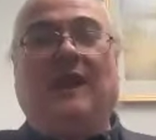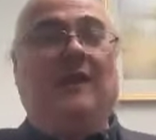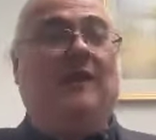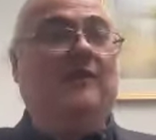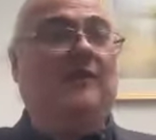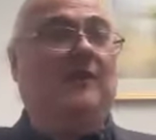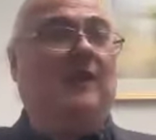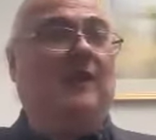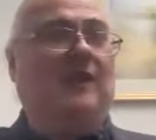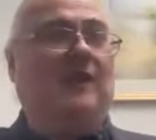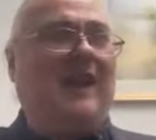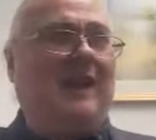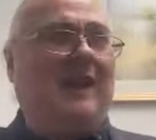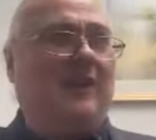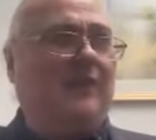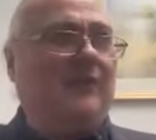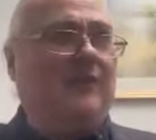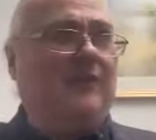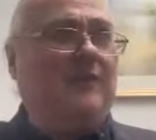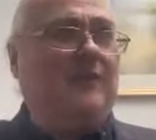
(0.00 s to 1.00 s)

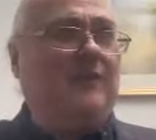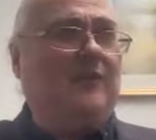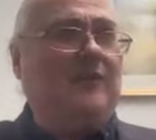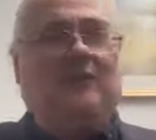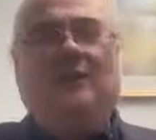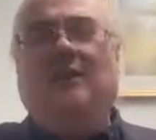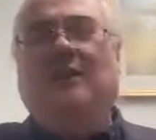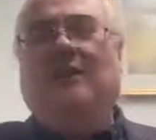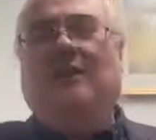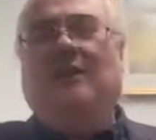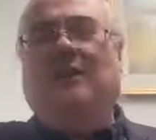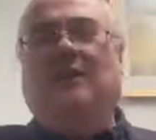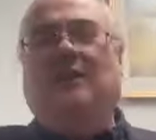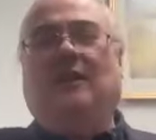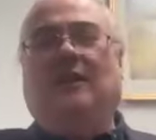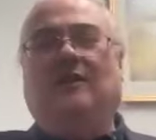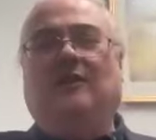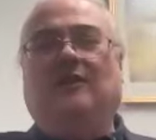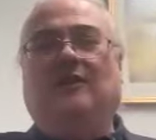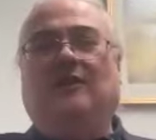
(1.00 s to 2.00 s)
Analysis in
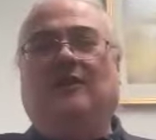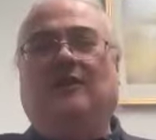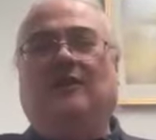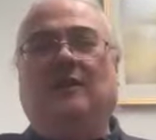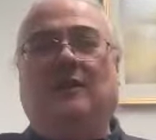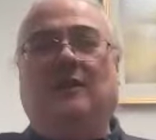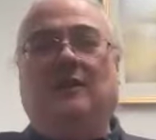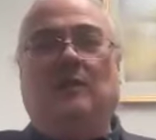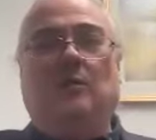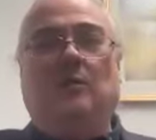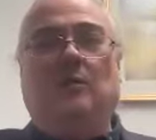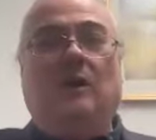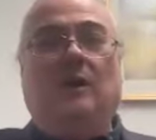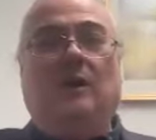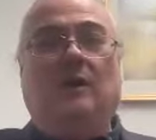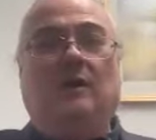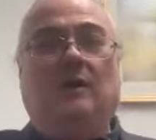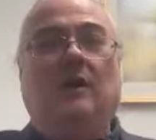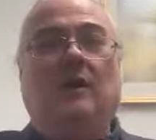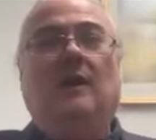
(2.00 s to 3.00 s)

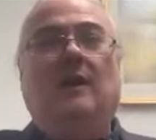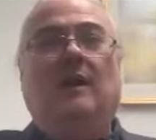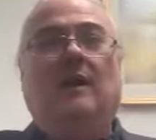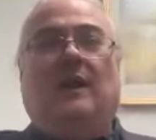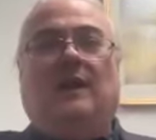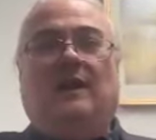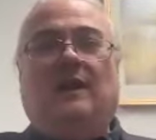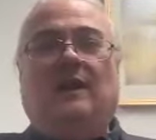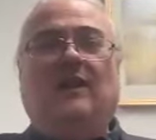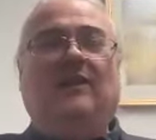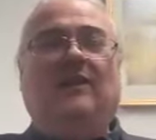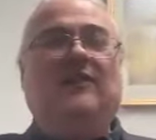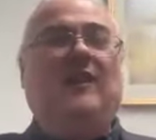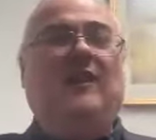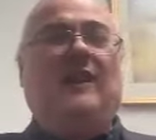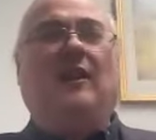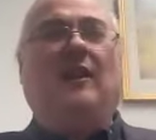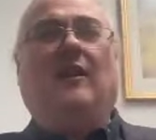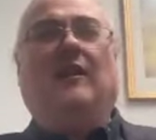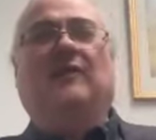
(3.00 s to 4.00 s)
1991. And he's
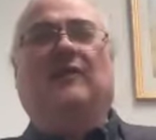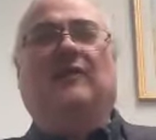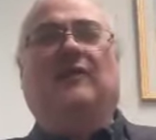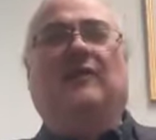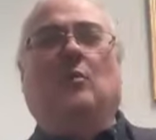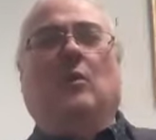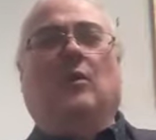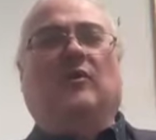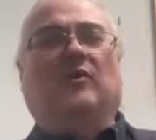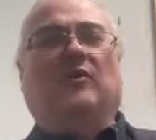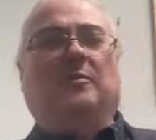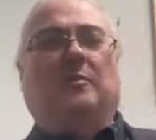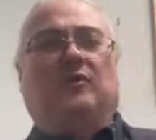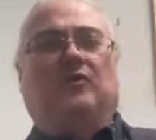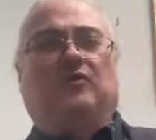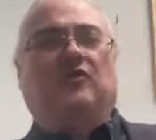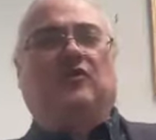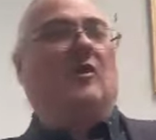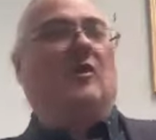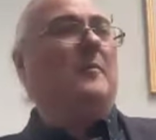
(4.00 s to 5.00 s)
analyzing works by
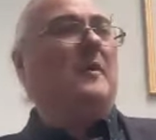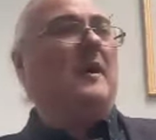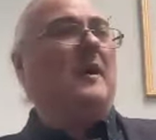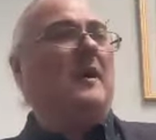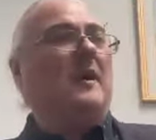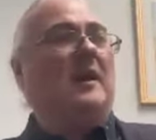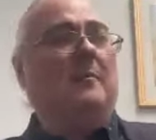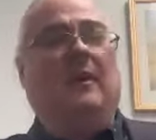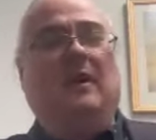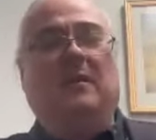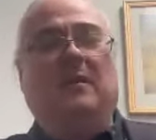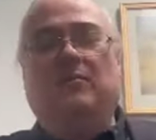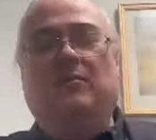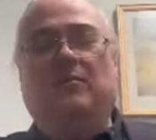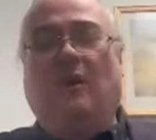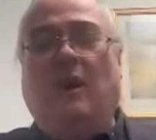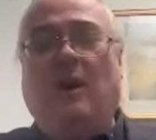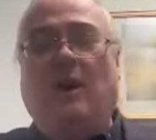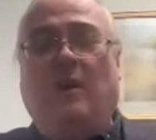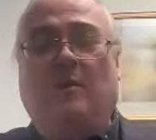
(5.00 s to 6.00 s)
Chopin, by
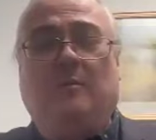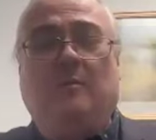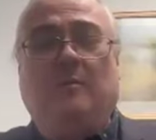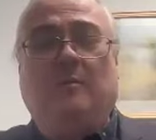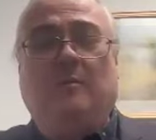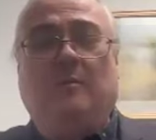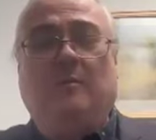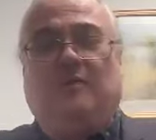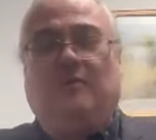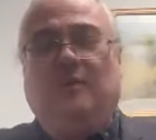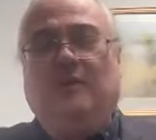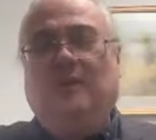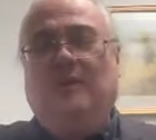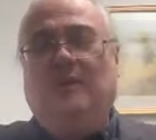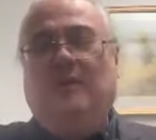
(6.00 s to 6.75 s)
Brahms,